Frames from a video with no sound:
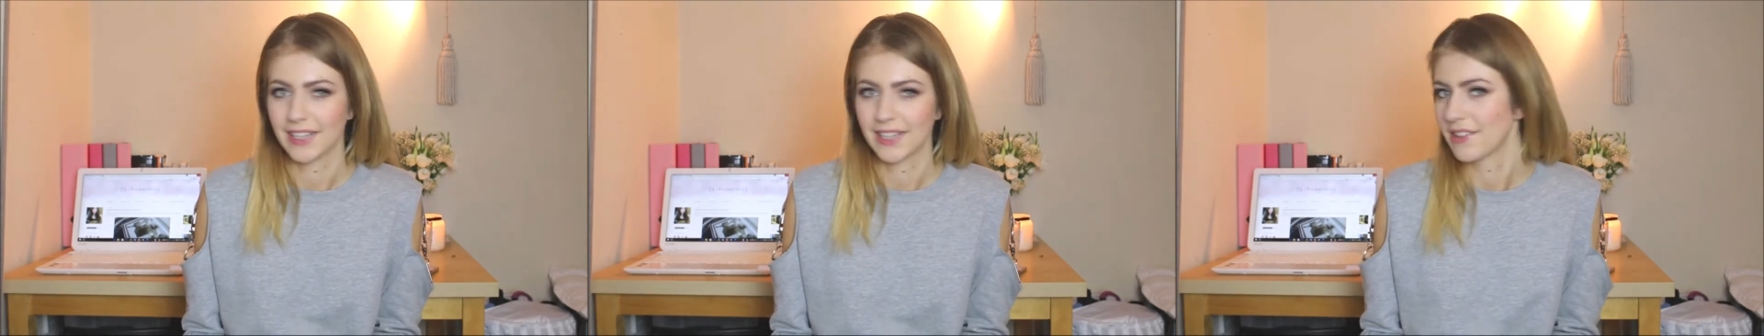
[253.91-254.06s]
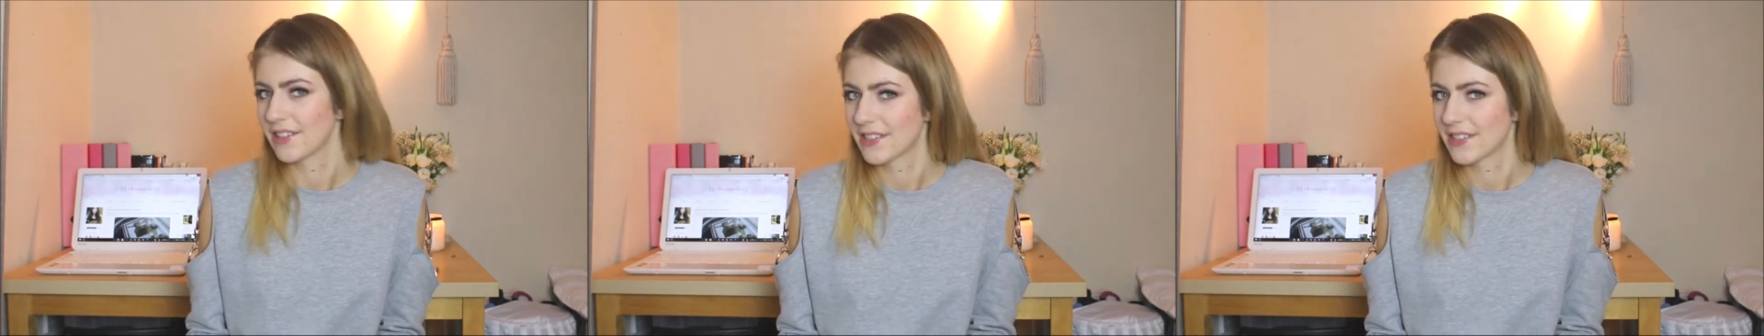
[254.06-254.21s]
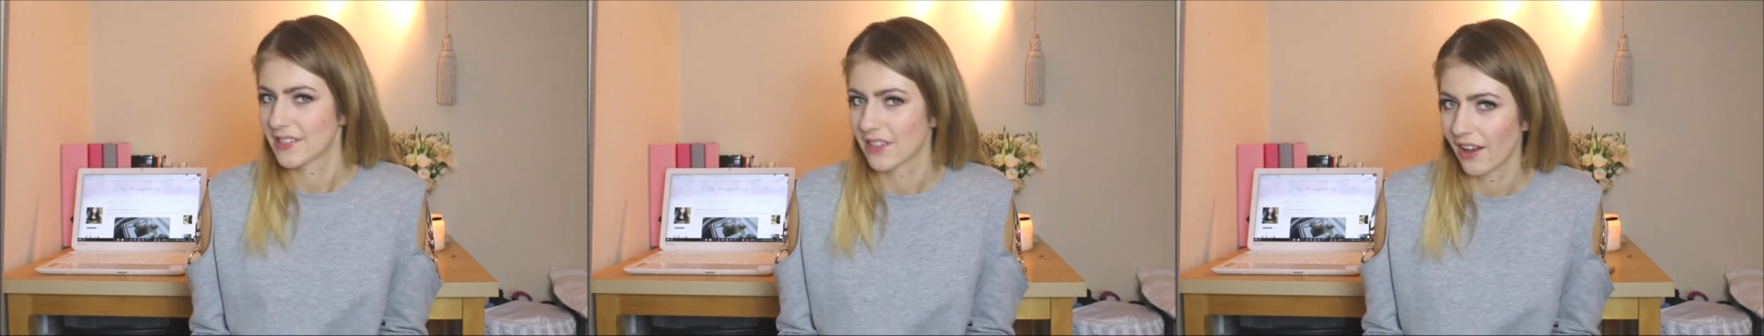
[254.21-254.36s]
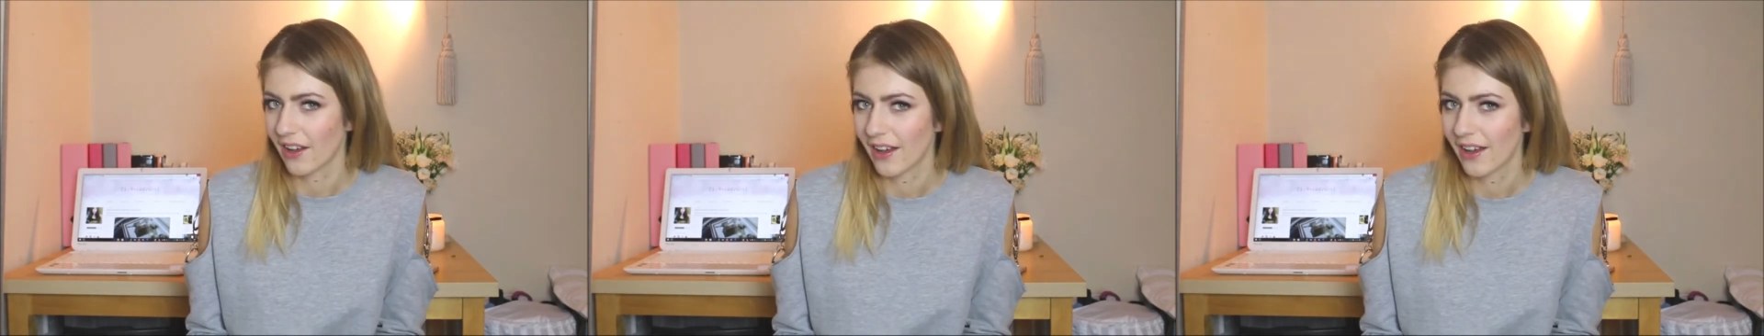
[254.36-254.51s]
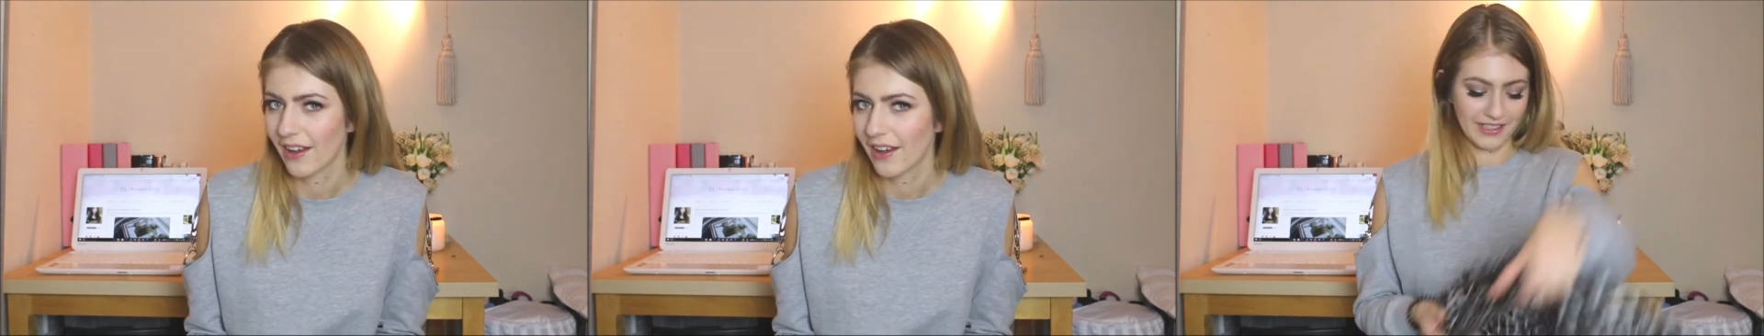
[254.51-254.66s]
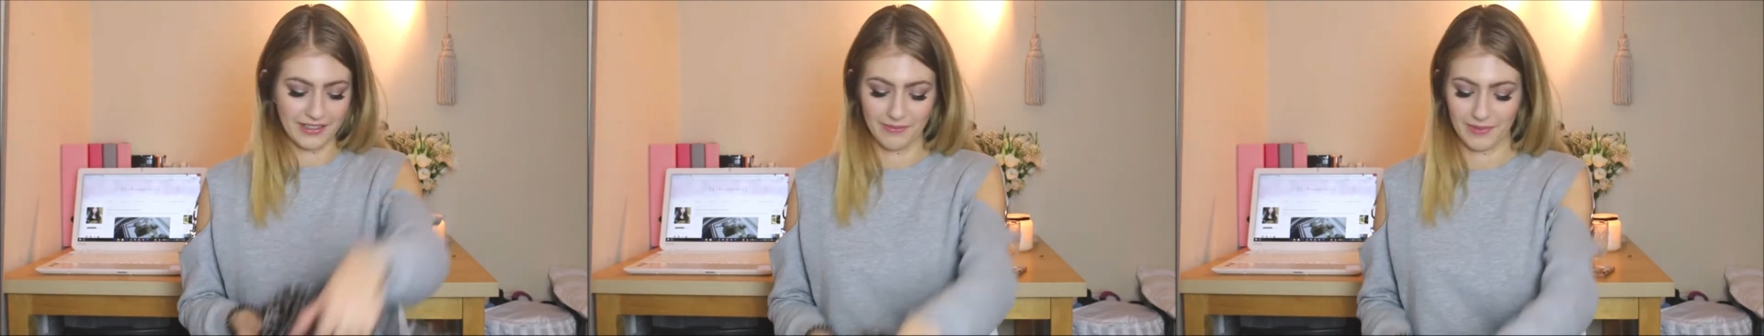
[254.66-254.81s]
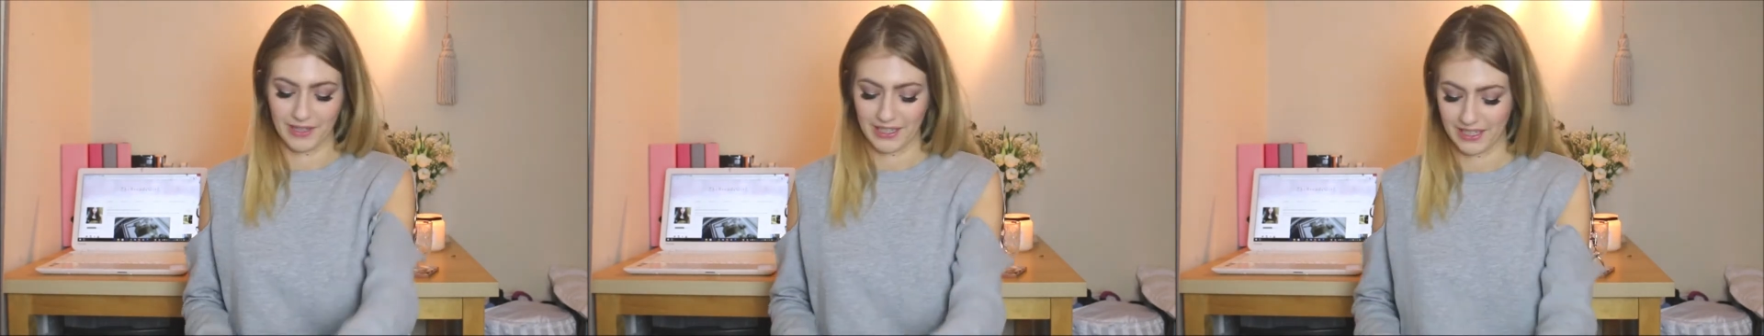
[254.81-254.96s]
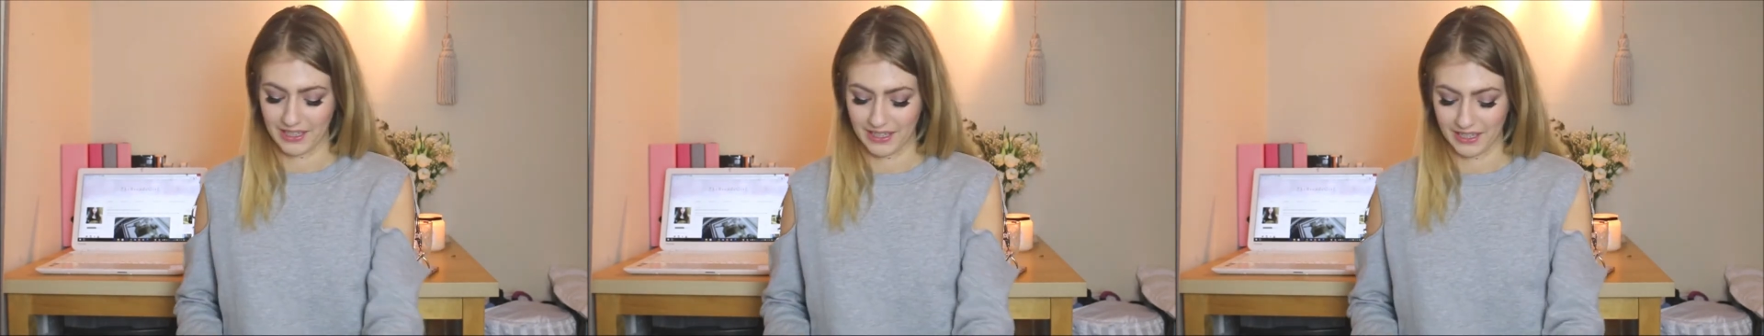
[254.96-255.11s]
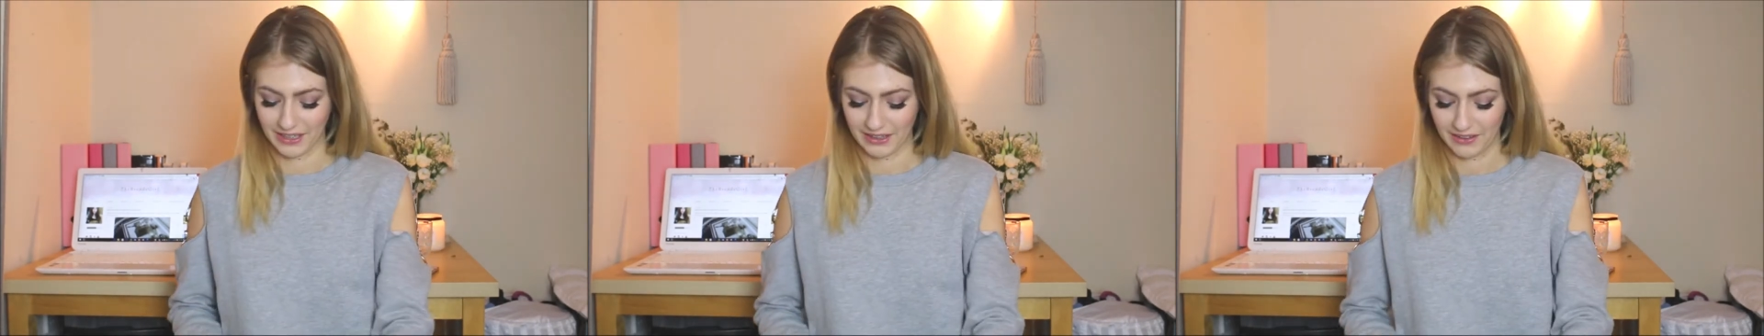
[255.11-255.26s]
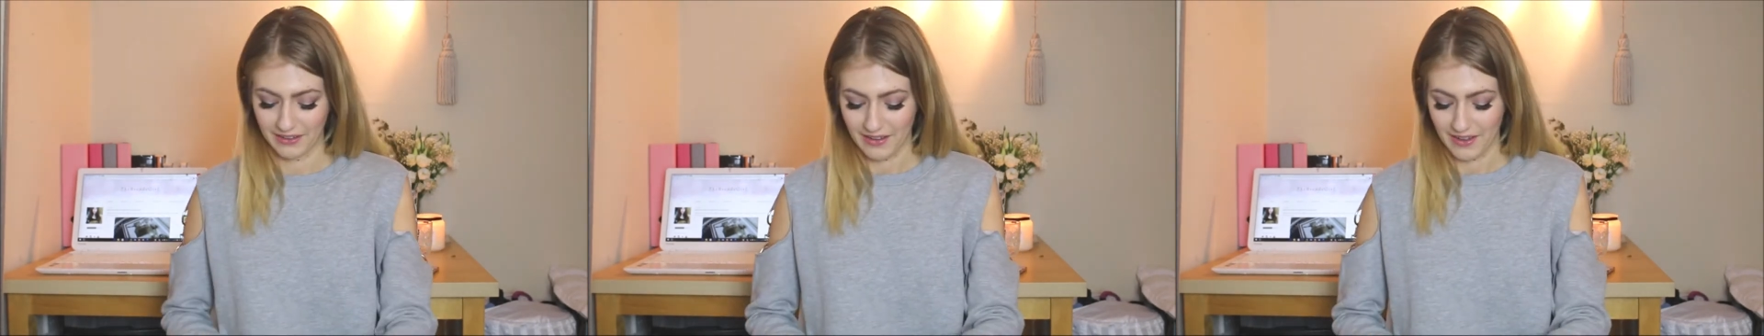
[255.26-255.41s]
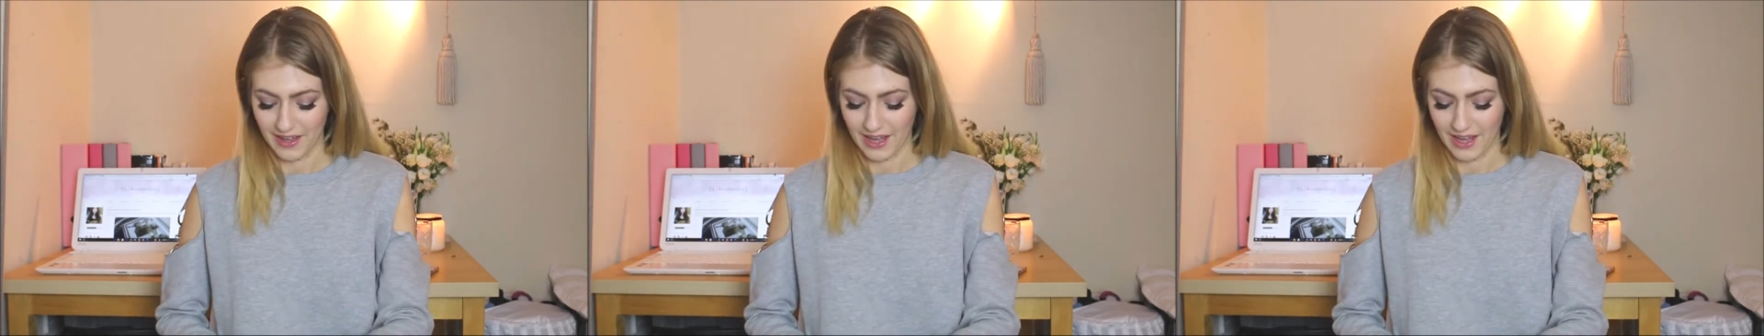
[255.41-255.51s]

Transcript: in a skirt. I'm completely you.